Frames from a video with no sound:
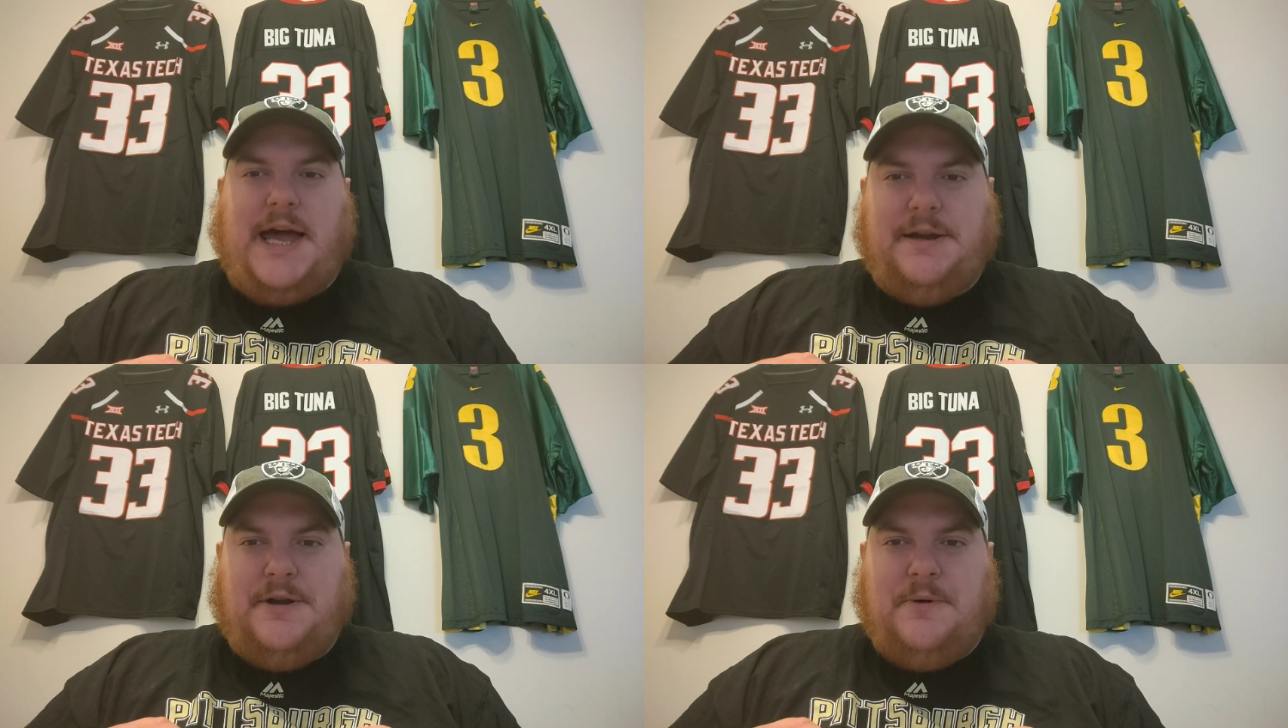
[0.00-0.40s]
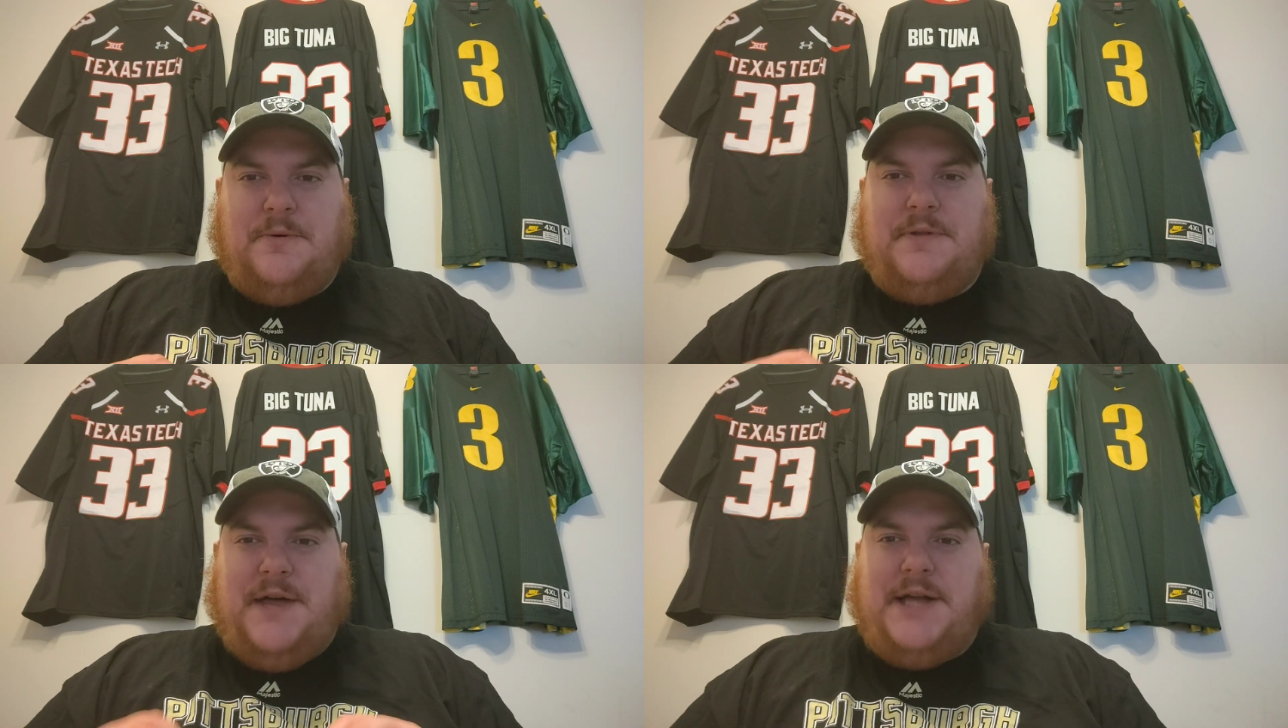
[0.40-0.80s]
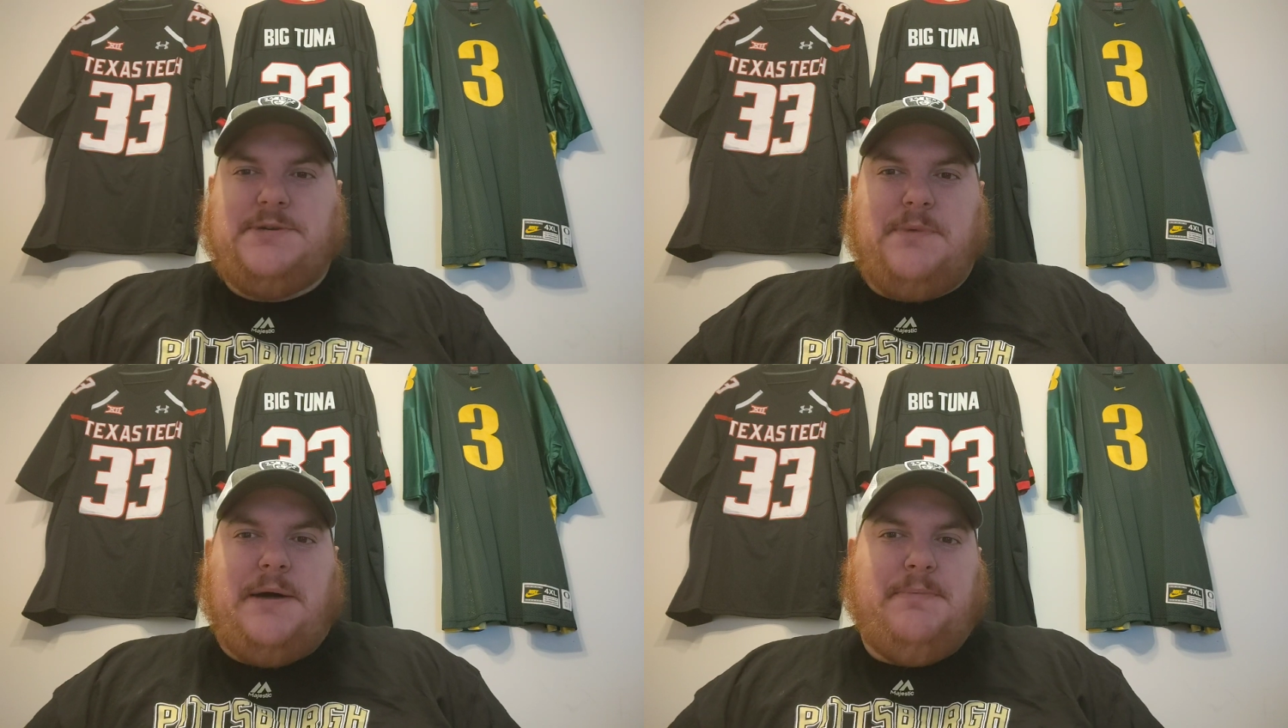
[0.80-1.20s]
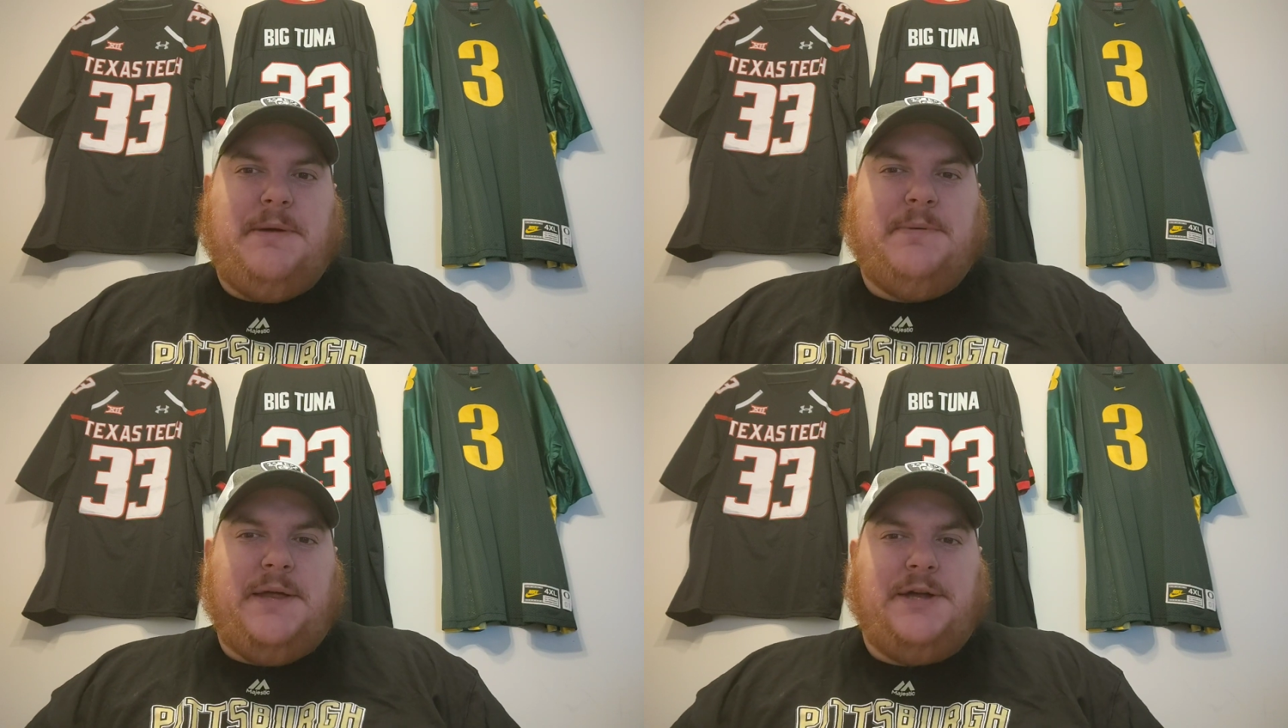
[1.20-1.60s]
note, that's why
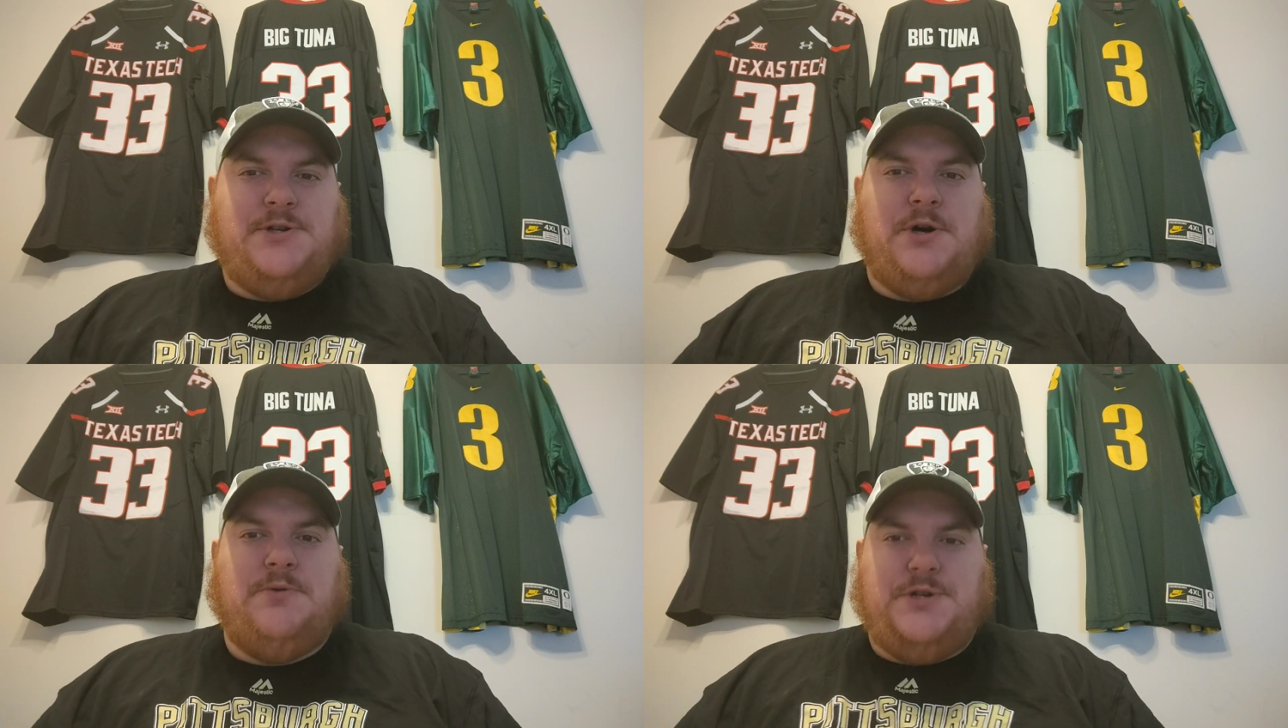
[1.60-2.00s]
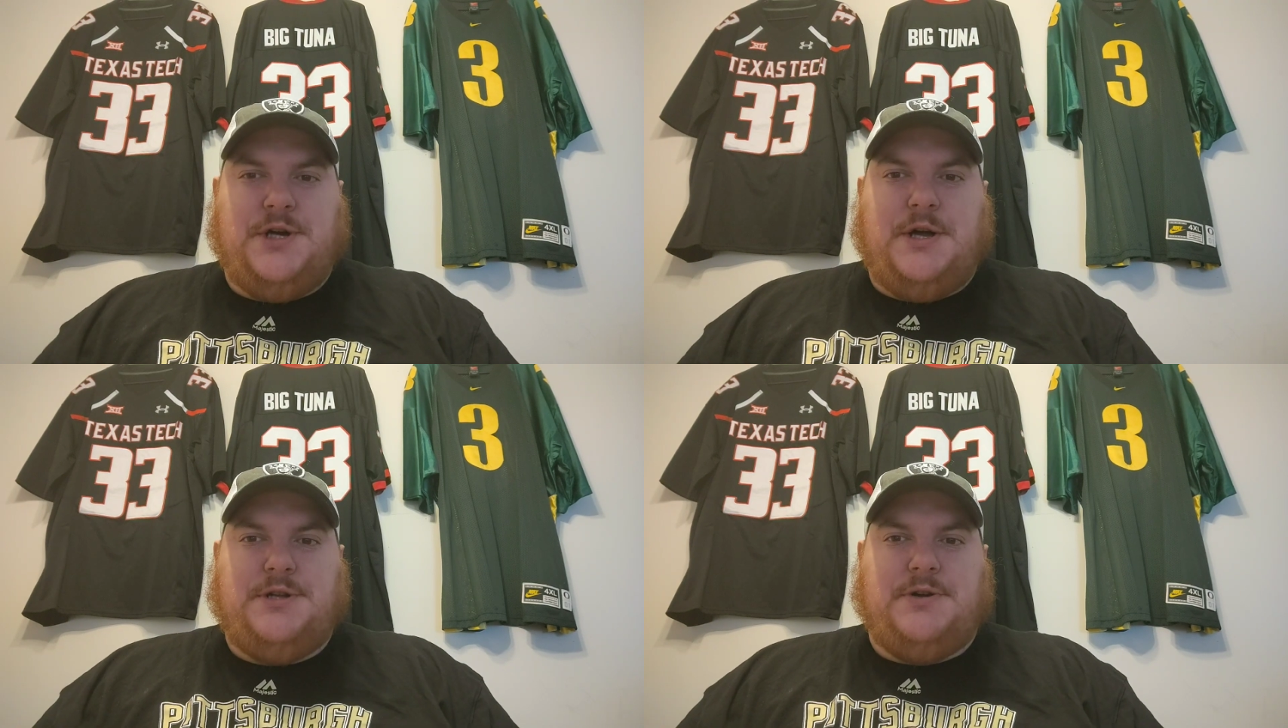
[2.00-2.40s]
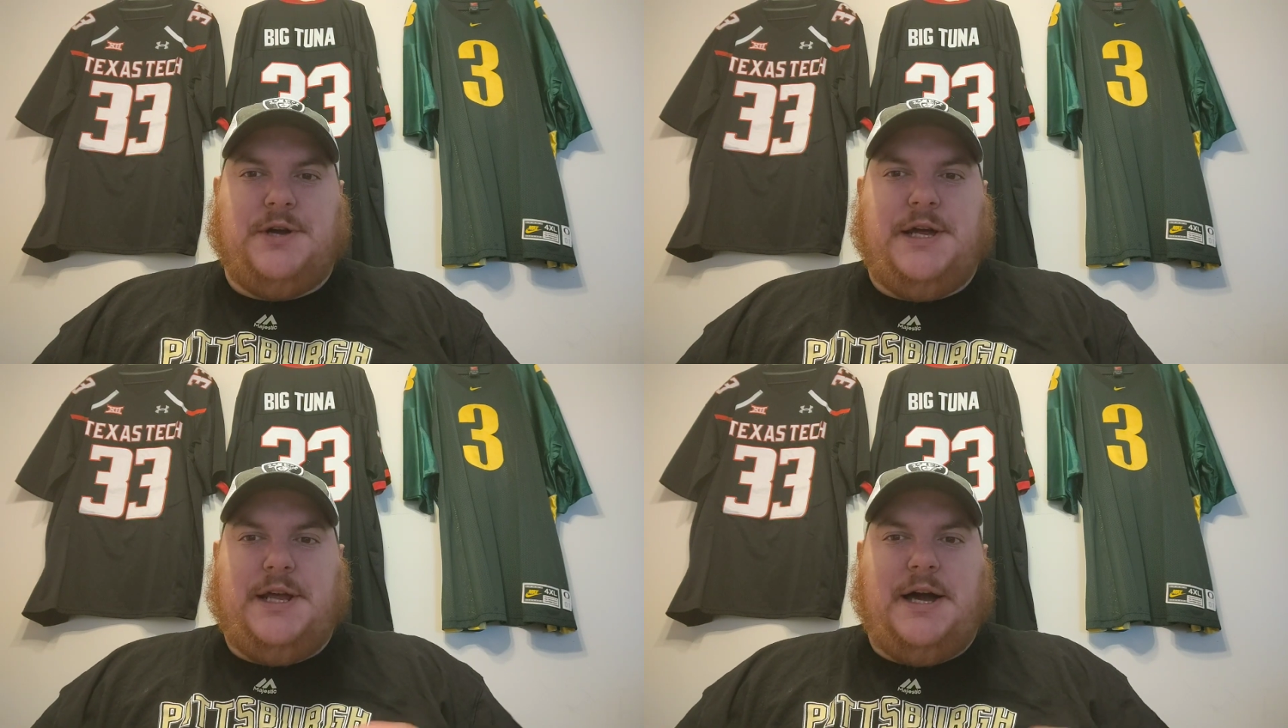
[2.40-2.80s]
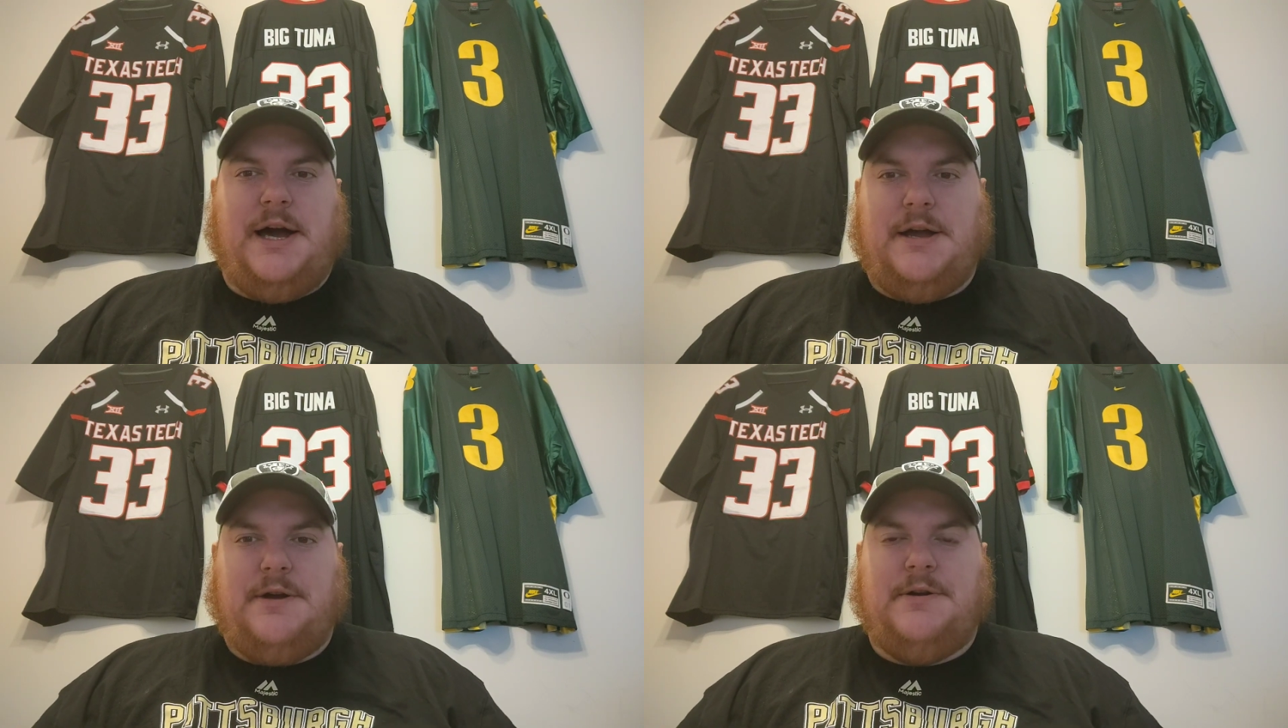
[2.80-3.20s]
people like Joe Judge are getting
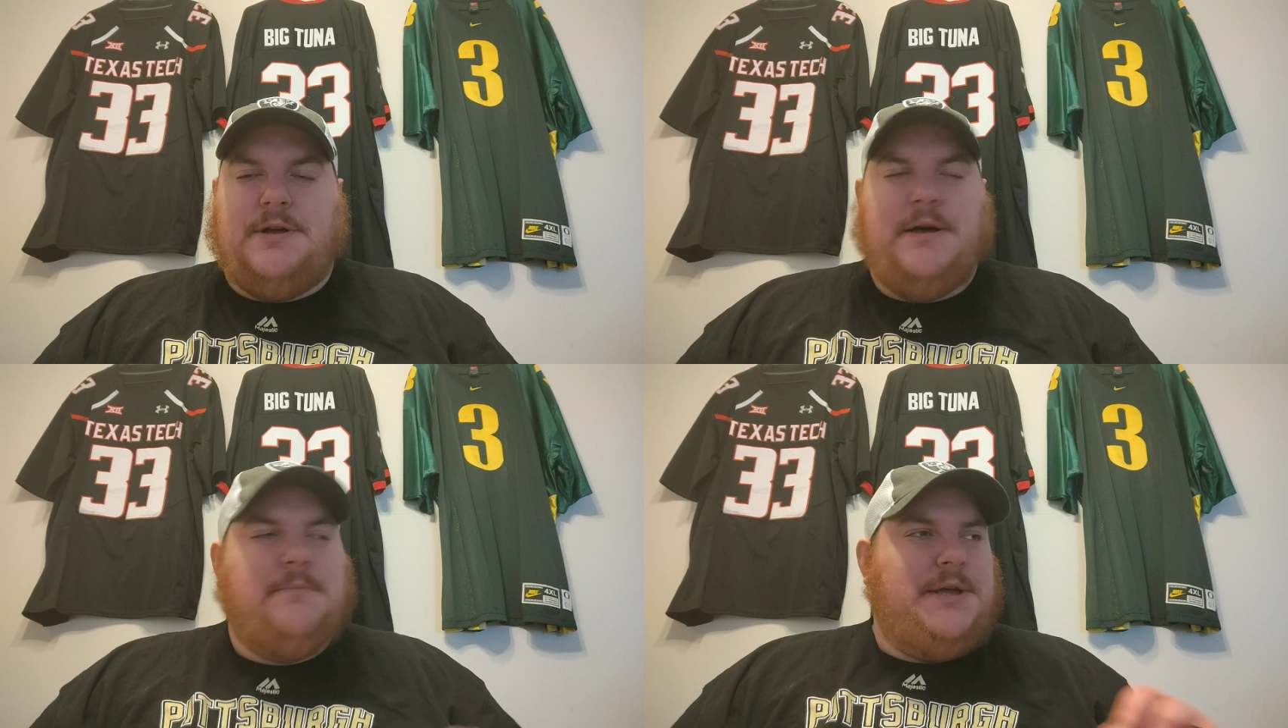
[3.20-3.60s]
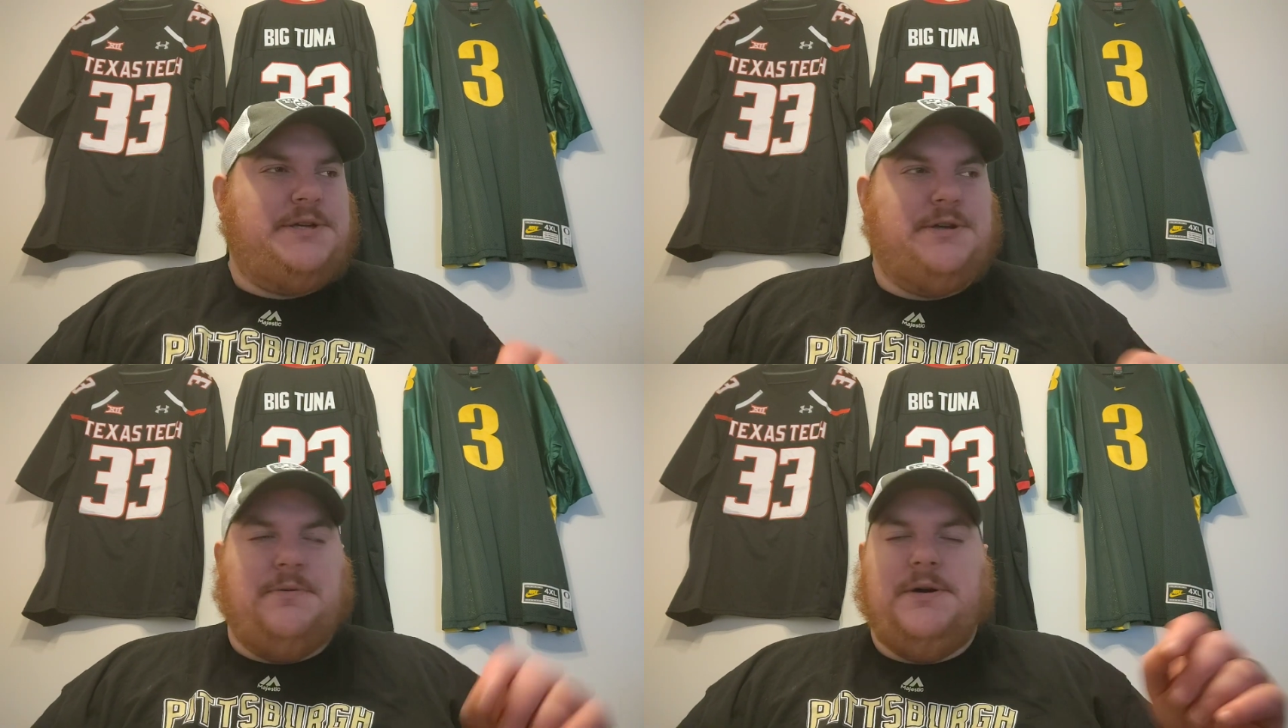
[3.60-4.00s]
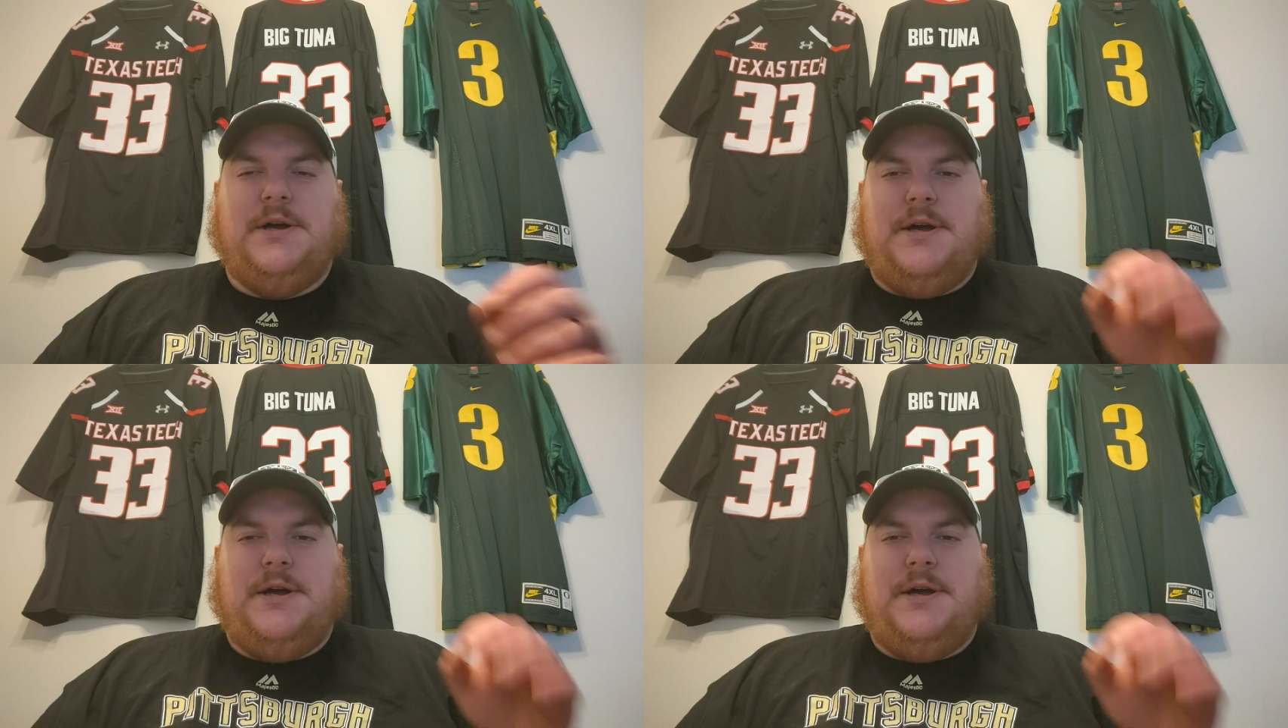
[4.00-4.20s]
hired... Bless you.